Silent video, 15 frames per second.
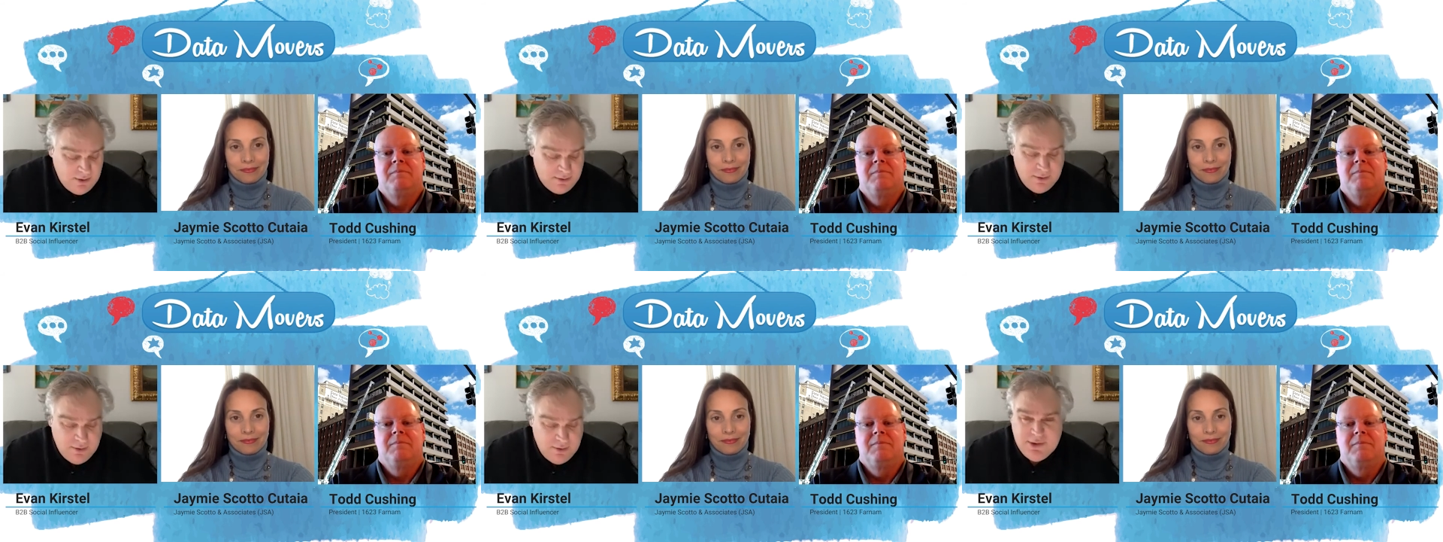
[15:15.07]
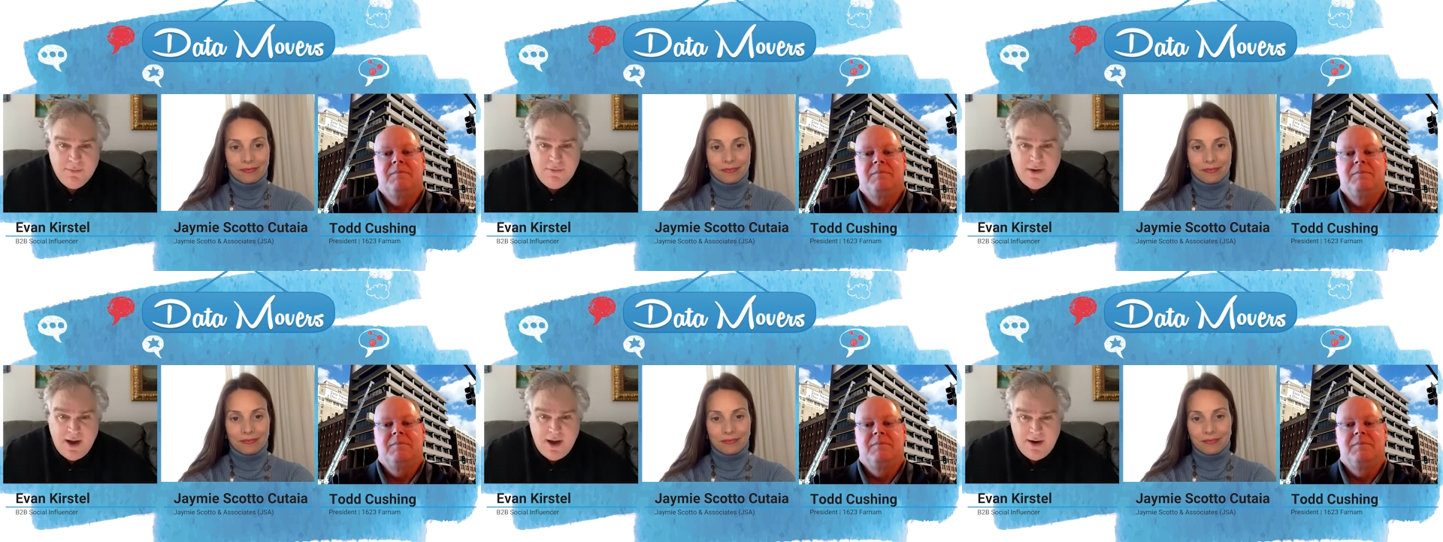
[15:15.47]
Speaker 1: We'll go
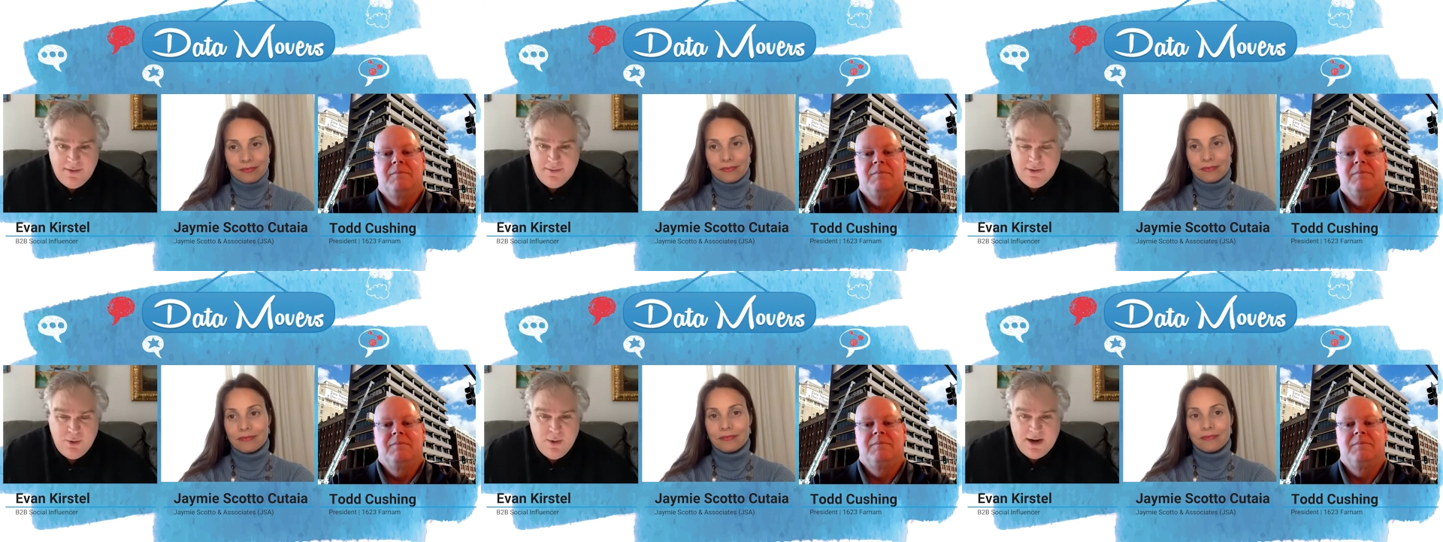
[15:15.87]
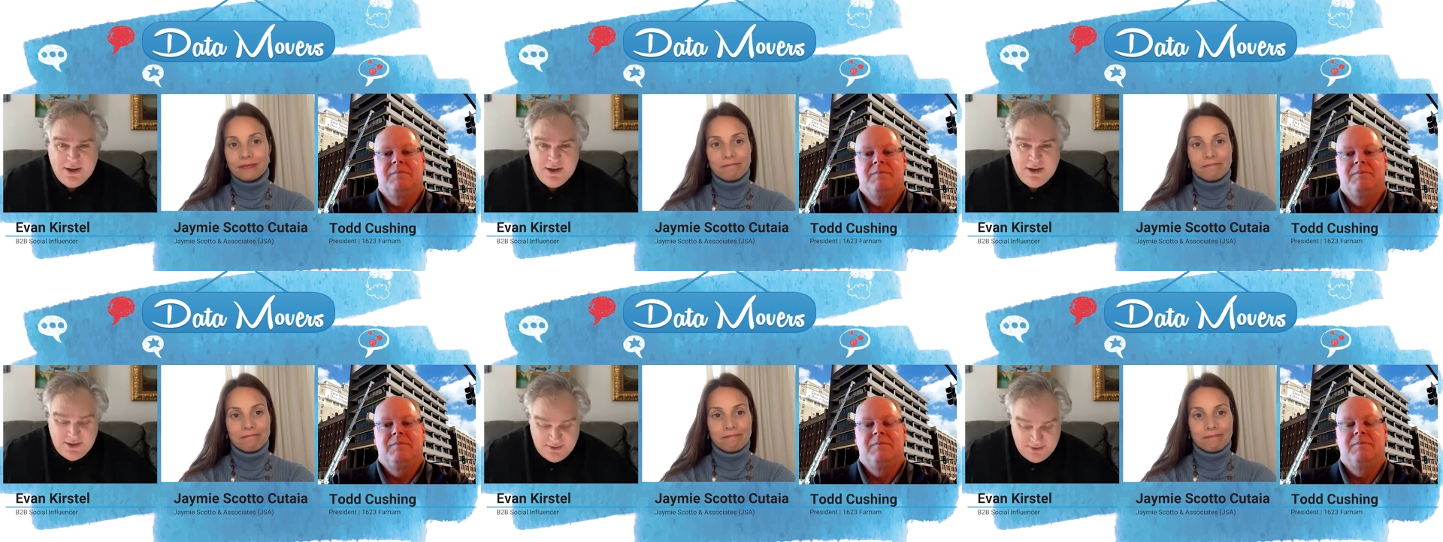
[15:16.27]
through some fun
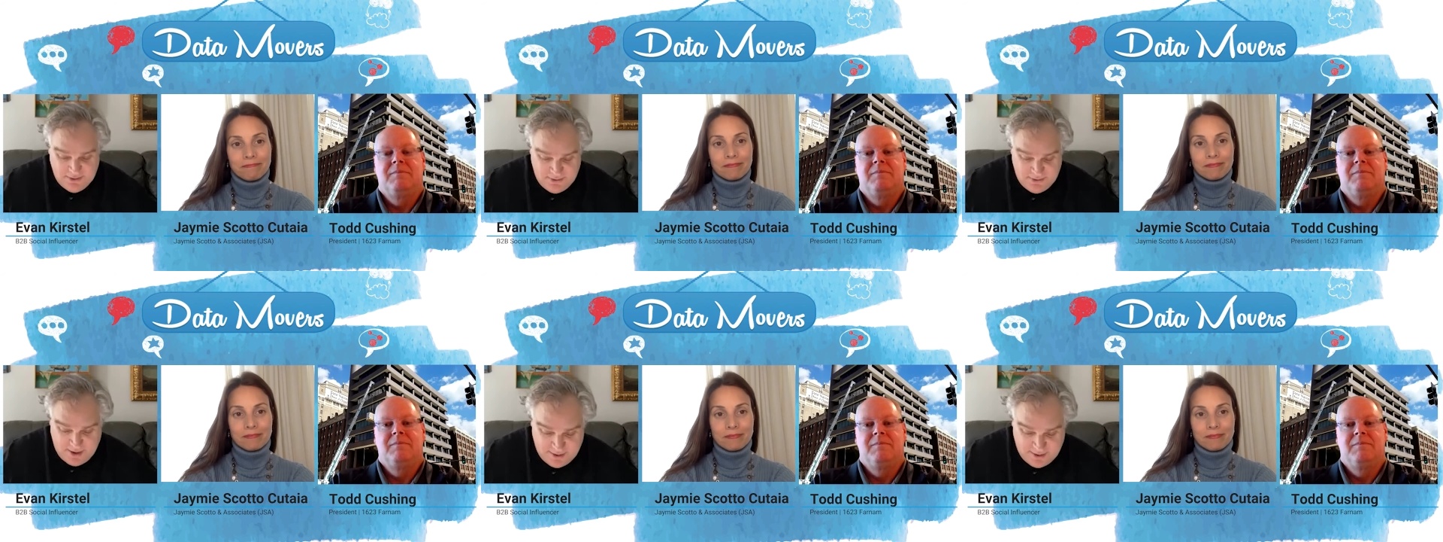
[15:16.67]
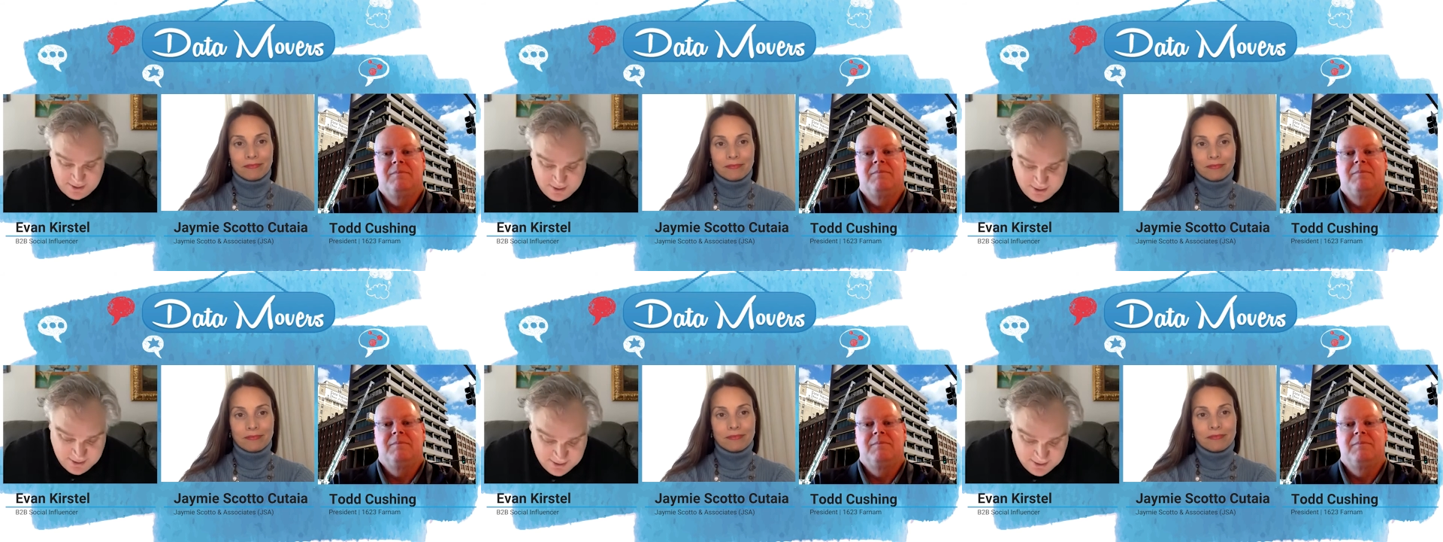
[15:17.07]
questions,
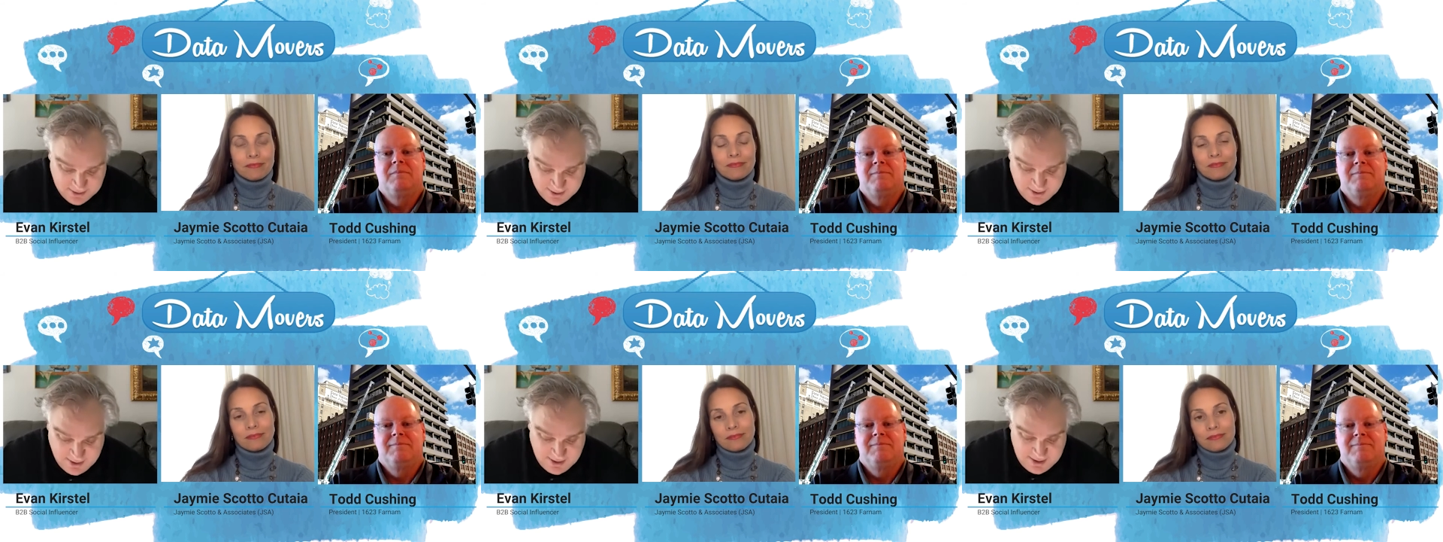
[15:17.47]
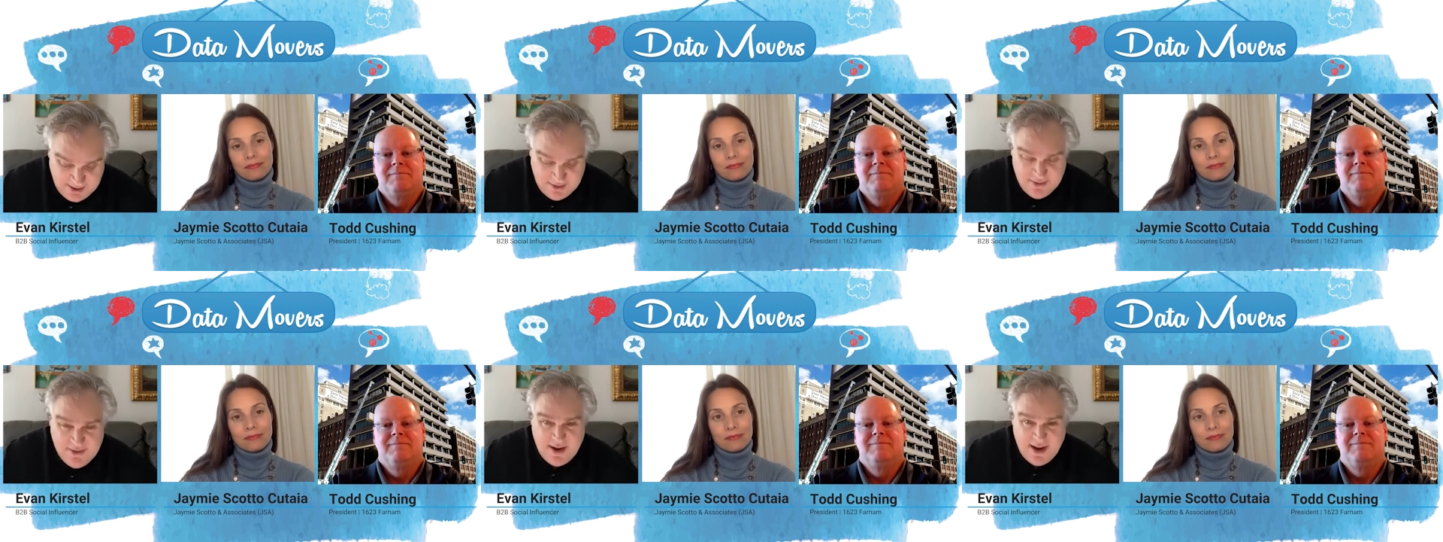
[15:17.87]
fun
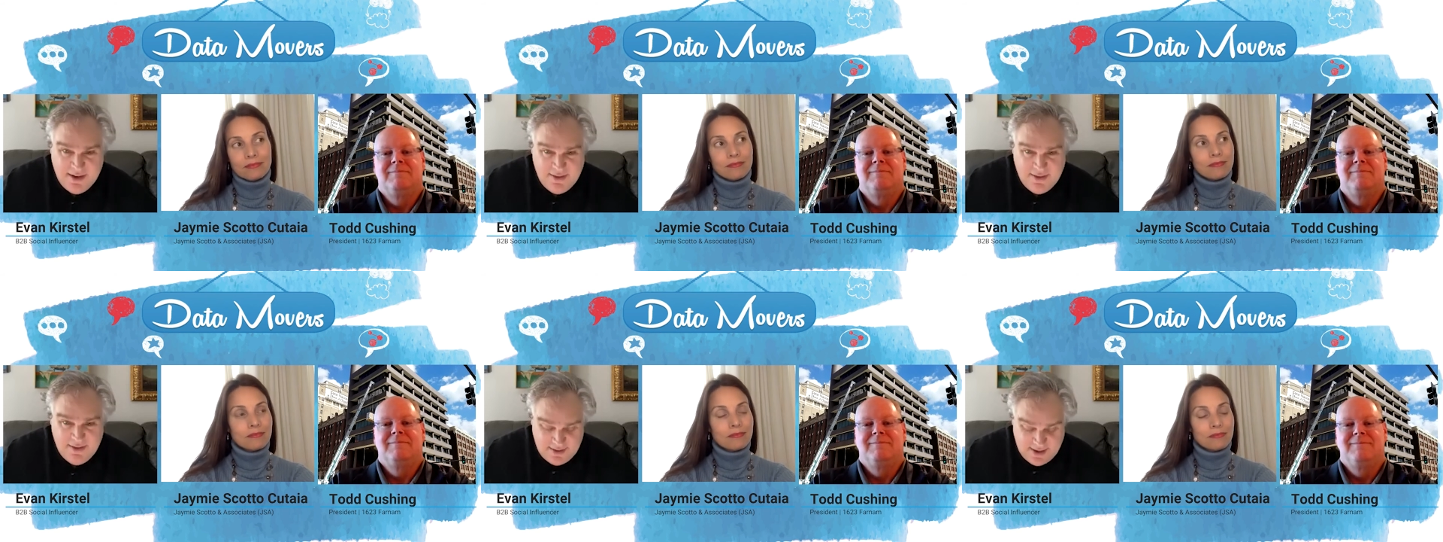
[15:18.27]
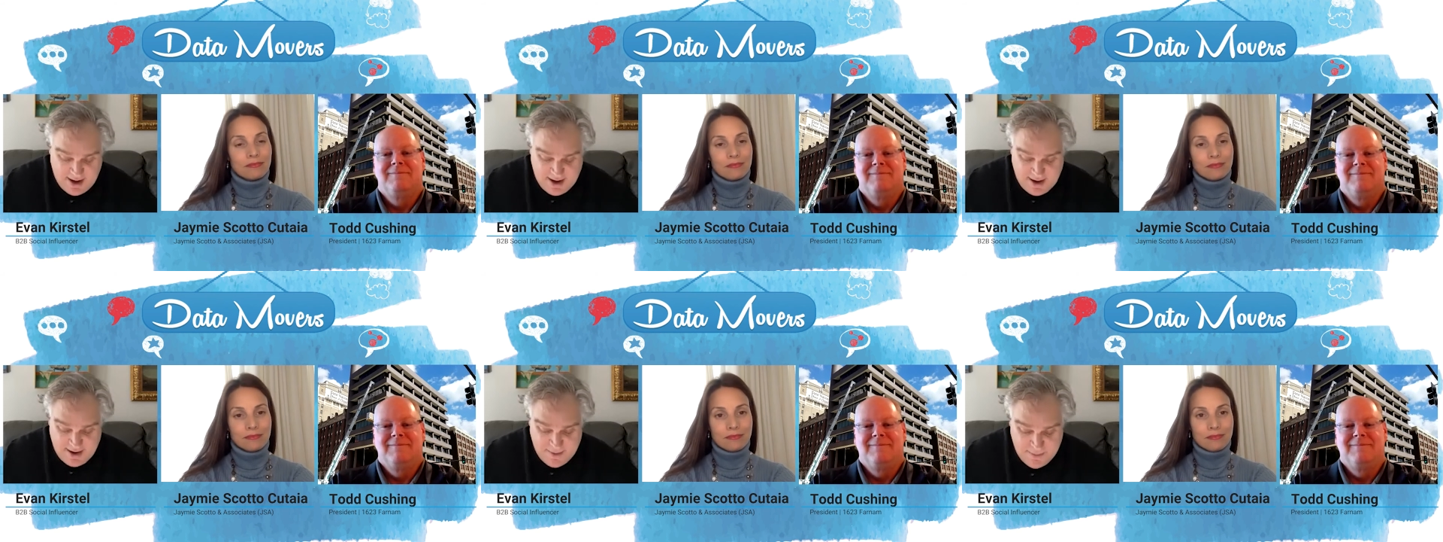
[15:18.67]

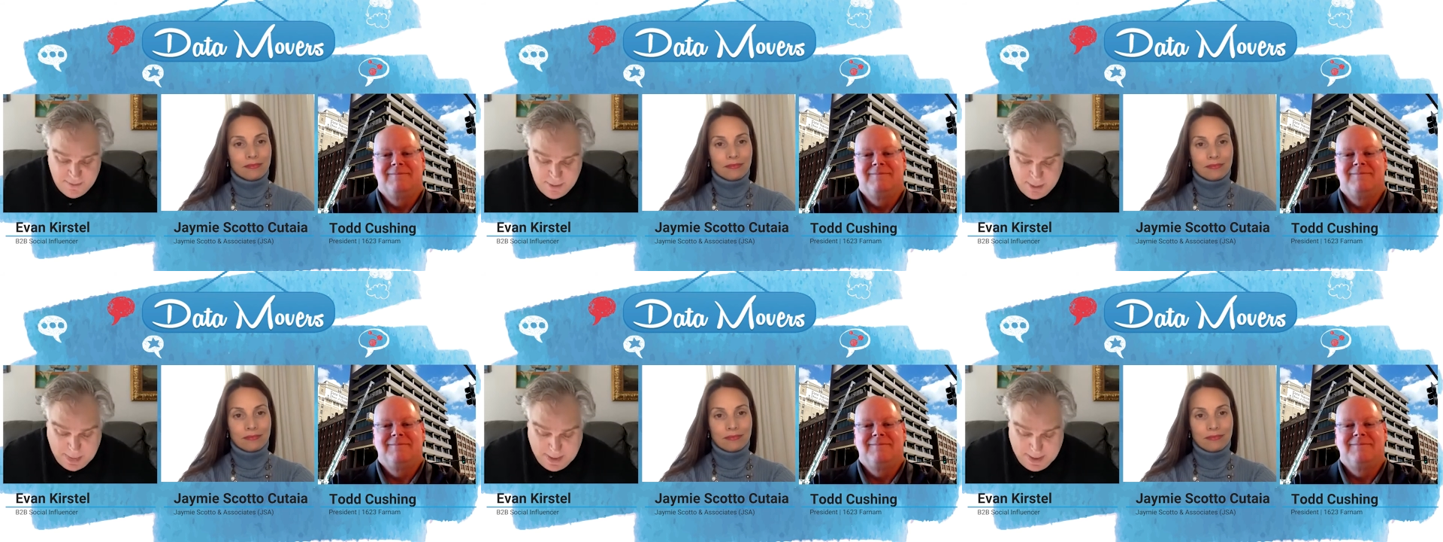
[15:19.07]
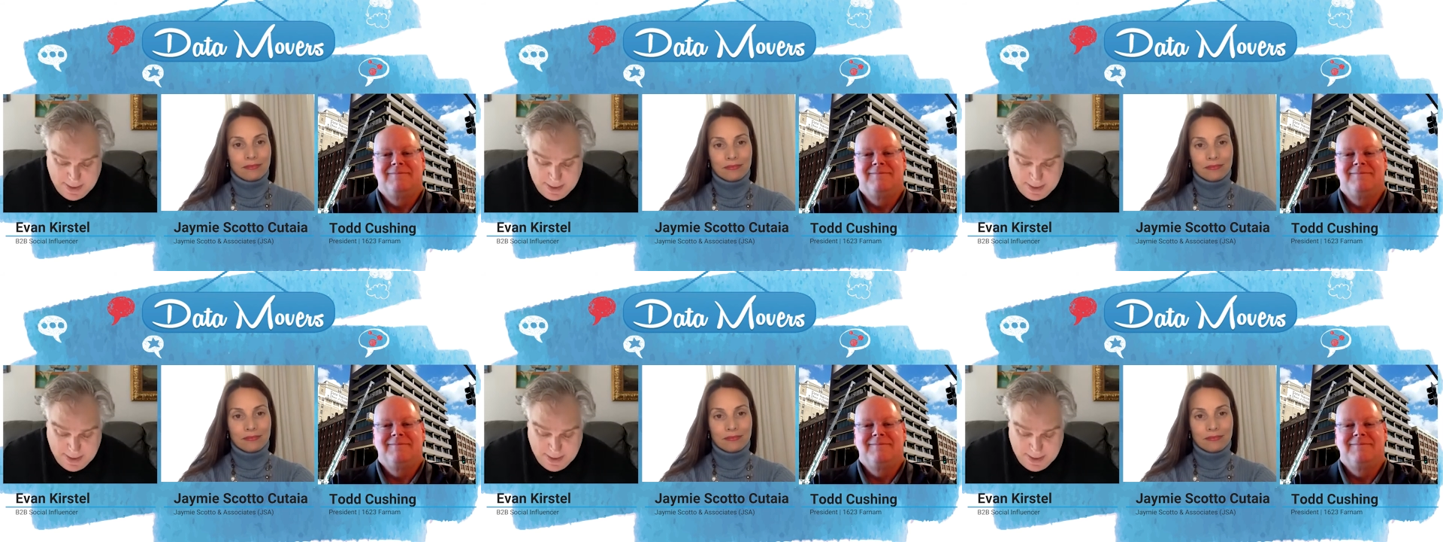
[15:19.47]
insights uh,